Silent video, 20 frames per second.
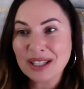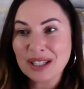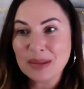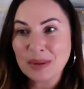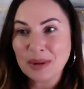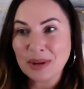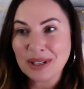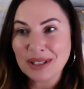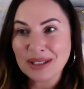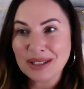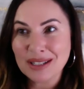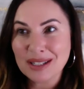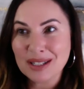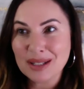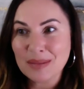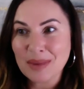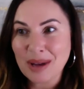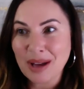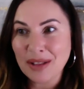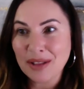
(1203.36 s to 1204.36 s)
experience a
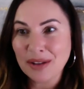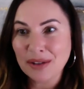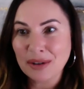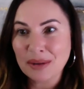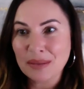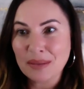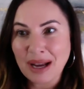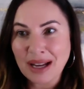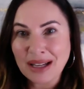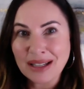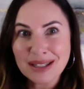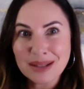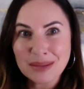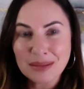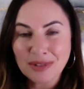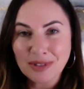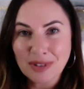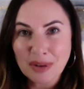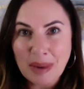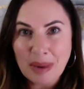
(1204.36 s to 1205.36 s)
smell that reminds
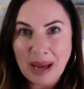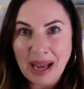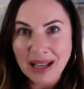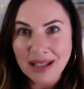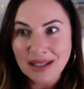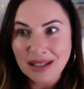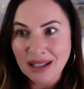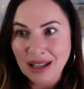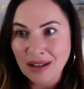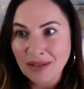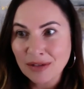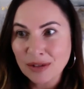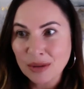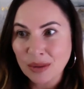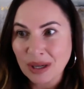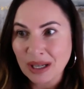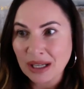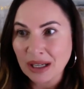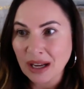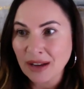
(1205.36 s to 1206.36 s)
them of a past loved
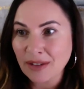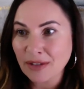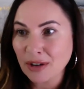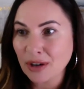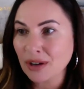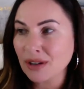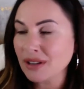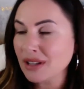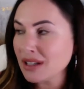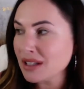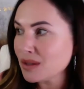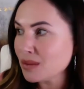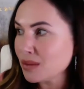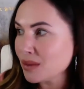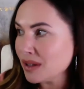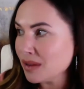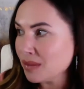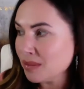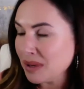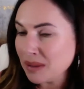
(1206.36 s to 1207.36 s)
one. I've heard this
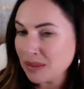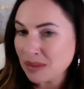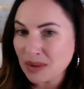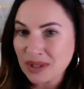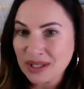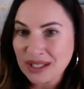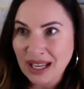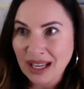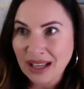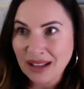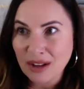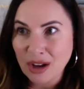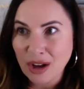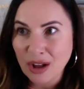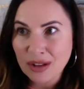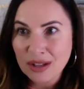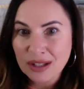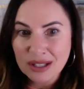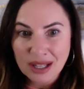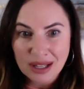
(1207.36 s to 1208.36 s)
with people saying that
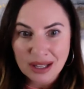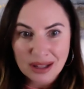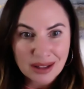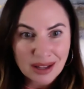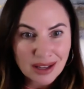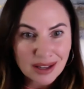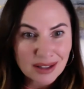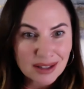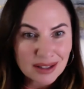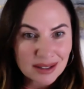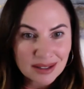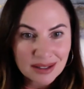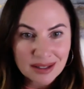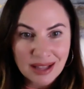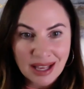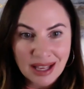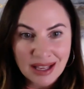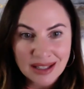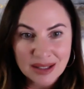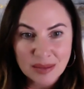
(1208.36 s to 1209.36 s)
all of a sudden
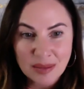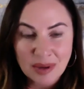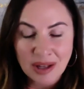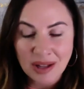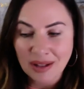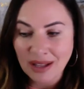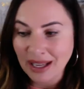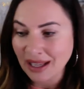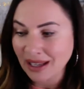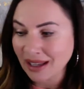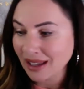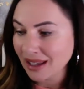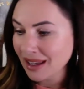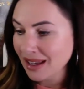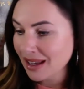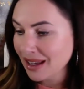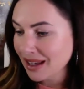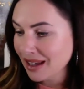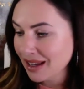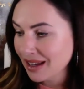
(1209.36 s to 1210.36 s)
they smell like
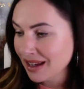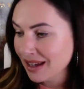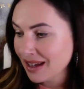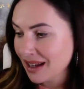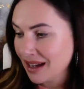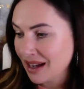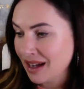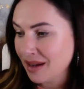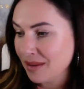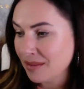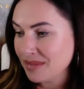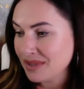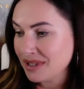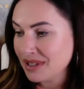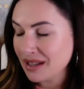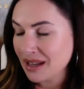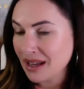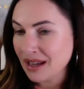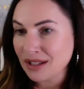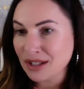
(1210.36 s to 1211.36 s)

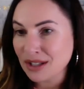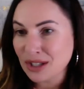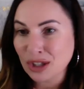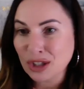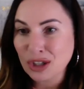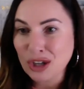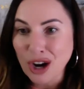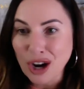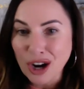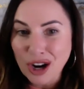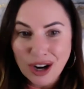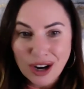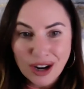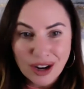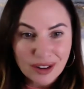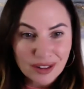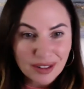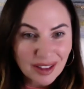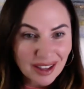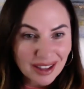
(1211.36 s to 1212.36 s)
a
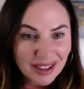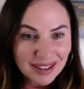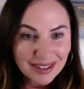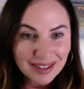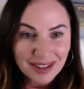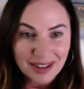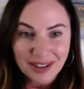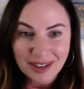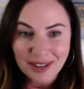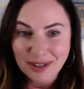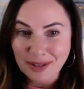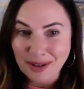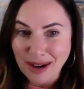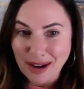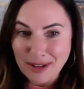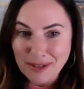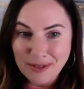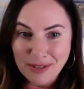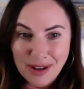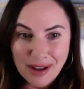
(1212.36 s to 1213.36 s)
cigar that their
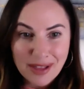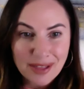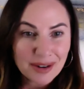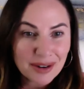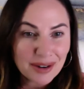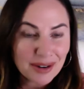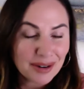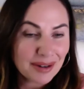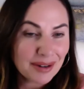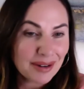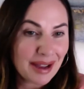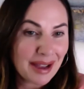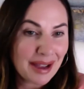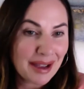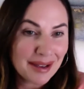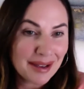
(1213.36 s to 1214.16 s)
grandfather